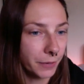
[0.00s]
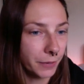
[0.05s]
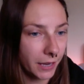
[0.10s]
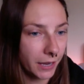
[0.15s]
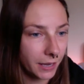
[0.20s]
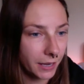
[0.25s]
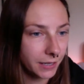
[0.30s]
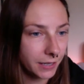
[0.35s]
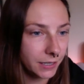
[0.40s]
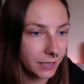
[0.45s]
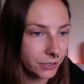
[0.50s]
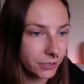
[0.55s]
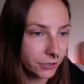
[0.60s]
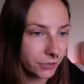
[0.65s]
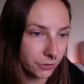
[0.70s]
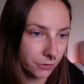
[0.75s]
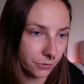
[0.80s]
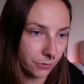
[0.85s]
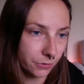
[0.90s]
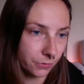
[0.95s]
Patty,
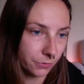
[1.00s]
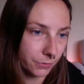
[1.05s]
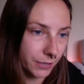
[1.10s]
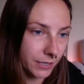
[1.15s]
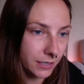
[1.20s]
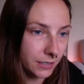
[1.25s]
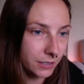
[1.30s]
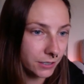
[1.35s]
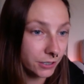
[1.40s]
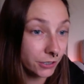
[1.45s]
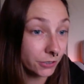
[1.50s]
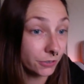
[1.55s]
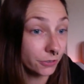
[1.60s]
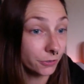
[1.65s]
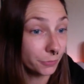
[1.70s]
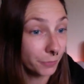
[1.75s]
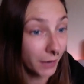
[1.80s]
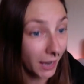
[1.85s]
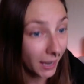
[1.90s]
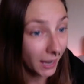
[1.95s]
two. Win,
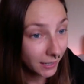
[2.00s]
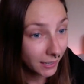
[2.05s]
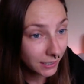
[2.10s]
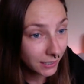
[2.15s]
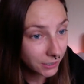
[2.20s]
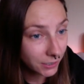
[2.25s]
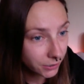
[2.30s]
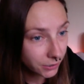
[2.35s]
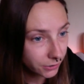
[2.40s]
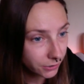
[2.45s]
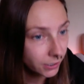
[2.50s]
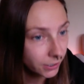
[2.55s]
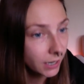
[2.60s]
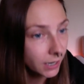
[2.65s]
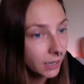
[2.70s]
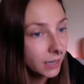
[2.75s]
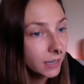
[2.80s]
two. Patty, two.